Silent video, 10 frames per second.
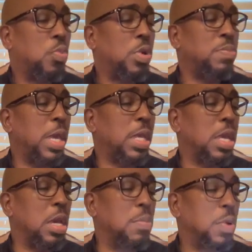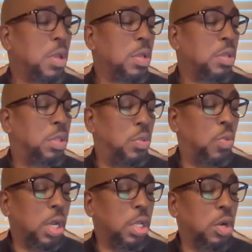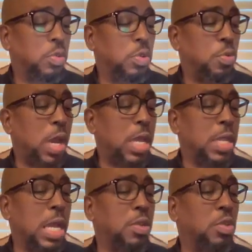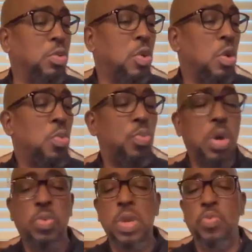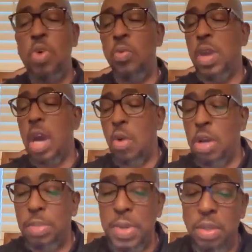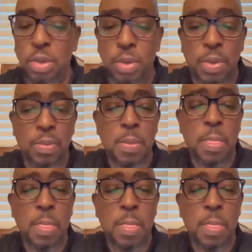What's making him want to go do right and not do what we what we always been doing.